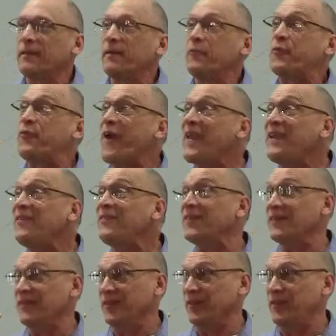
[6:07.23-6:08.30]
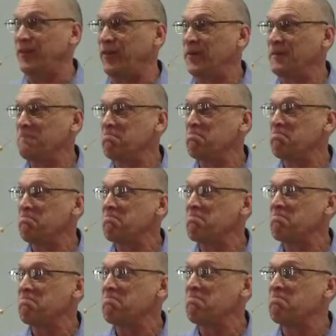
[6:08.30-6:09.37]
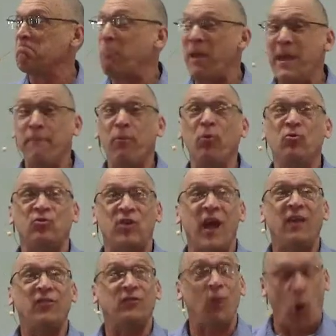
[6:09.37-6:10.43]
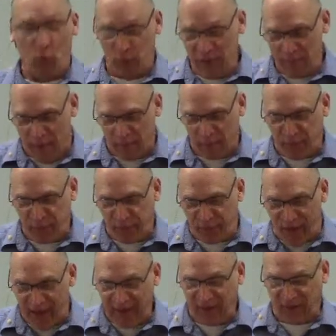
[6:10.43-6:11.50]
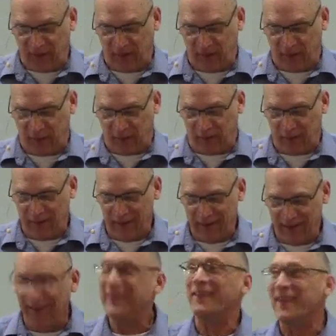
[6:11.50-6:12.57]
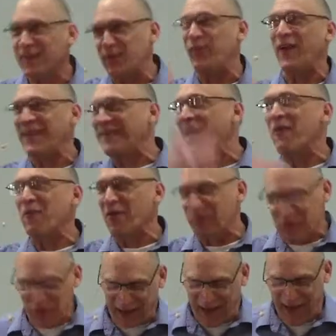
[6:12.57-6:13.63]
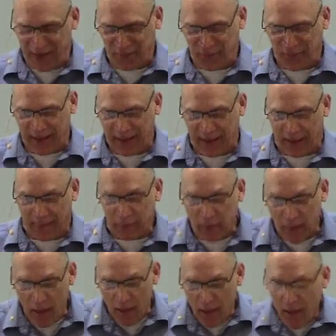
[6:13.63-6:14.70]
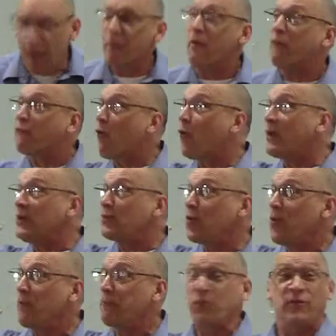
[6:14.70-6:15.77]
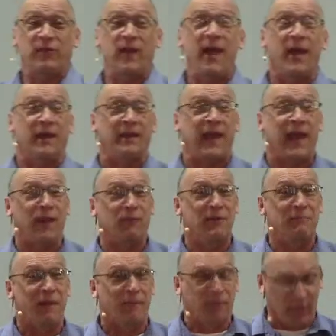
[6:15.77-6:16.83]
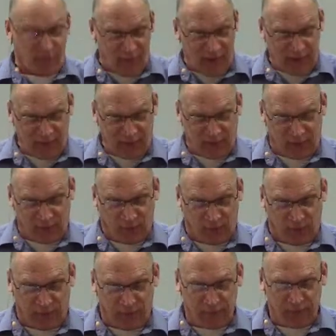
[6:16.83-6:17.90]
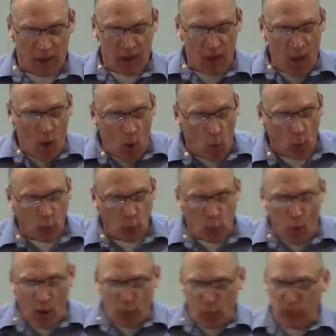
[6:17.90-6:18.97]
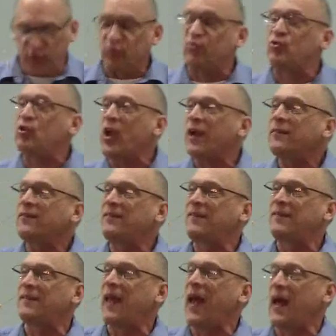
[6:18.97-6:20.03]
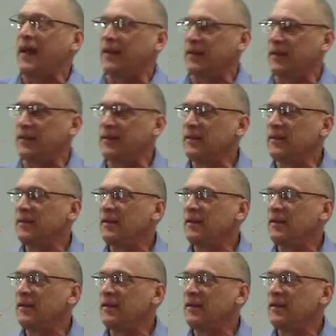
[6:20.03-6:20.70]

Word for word: Faces. People just don't remember faces. This face, however, you can't forget. But 42% can't remember faces. Or what was just said.